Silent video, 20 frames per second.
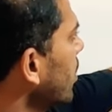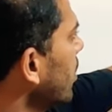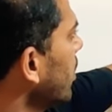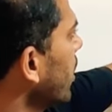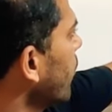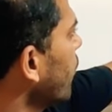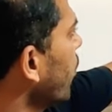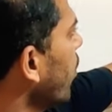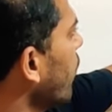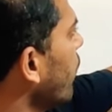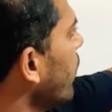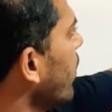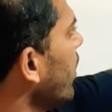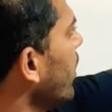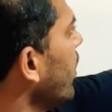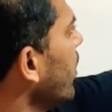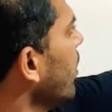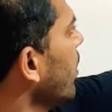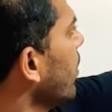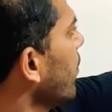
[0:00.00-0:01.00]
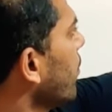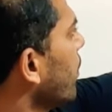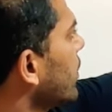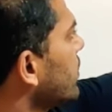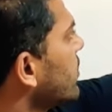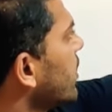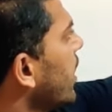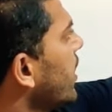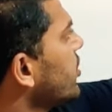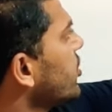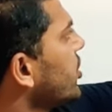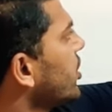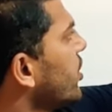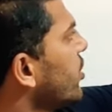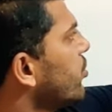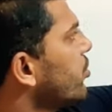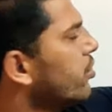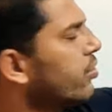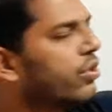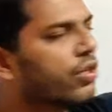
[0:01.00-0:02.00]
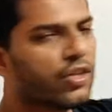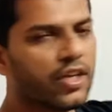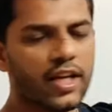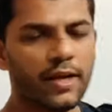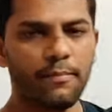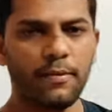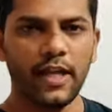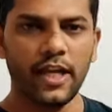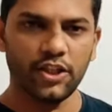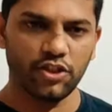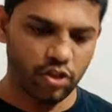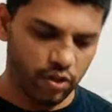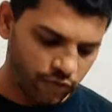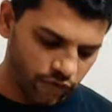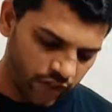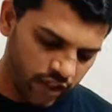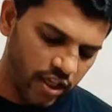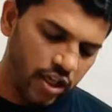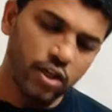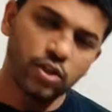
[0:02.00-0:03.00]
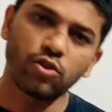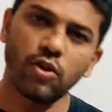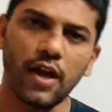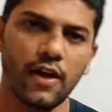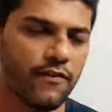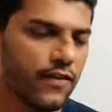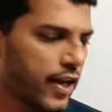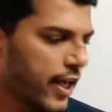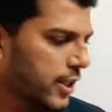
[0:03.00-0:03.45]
f of a plus h into f dash of a. So I will